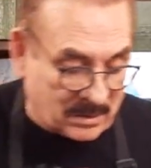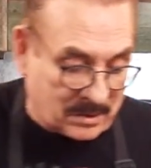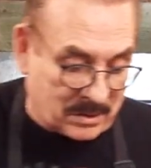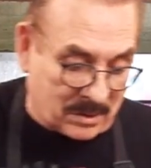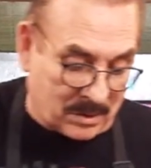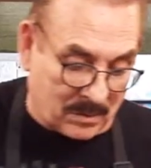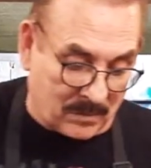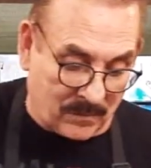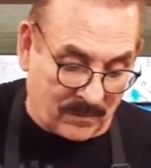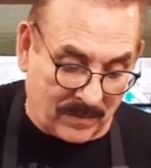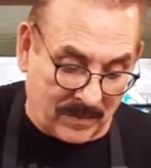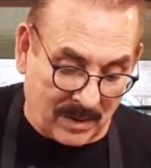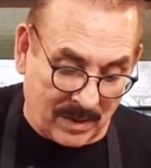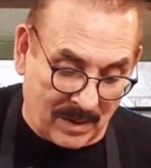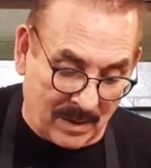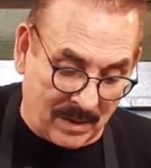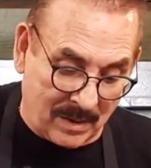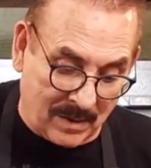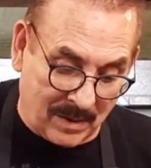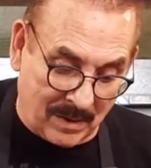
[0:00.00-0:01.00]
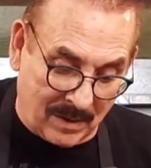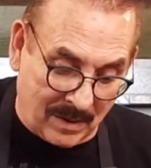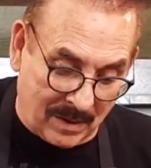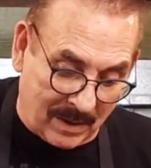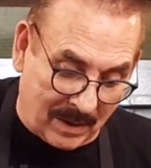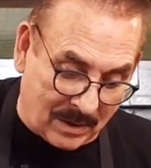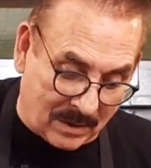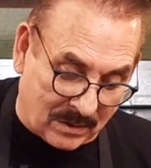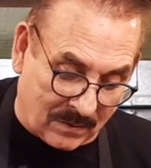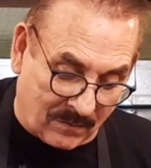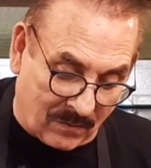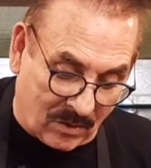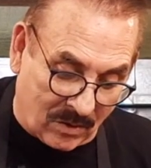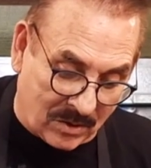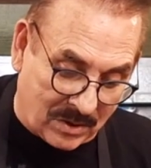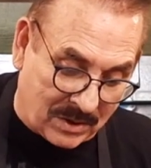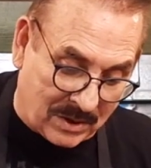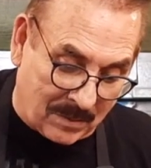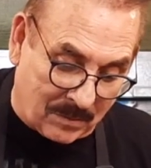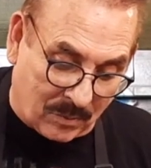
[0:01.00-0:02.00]
So it's a
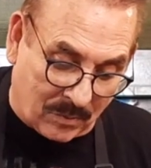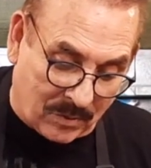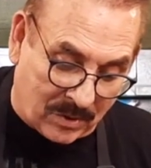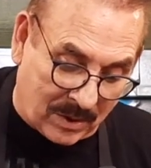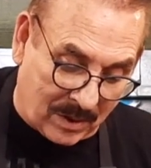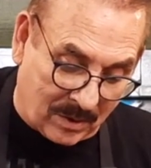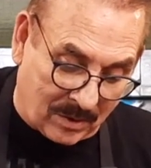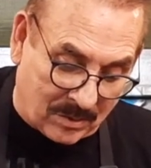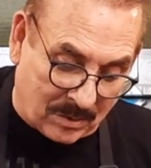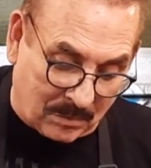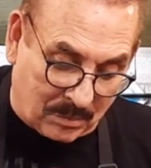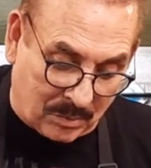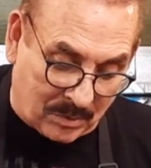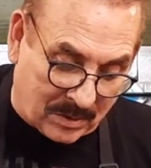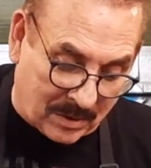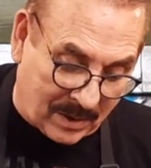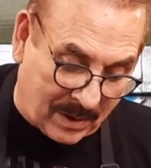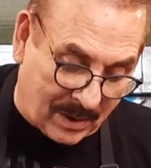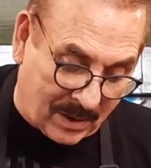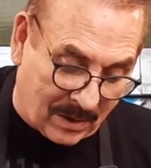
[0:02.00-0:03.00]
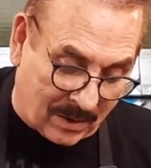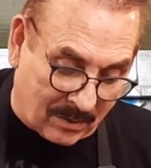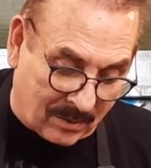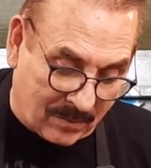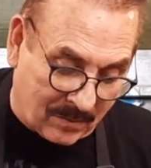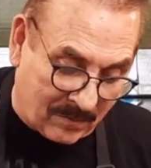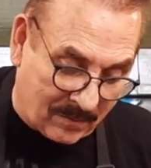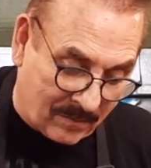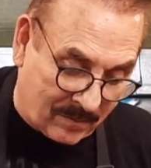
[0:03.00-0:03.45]
very simple thing to put together.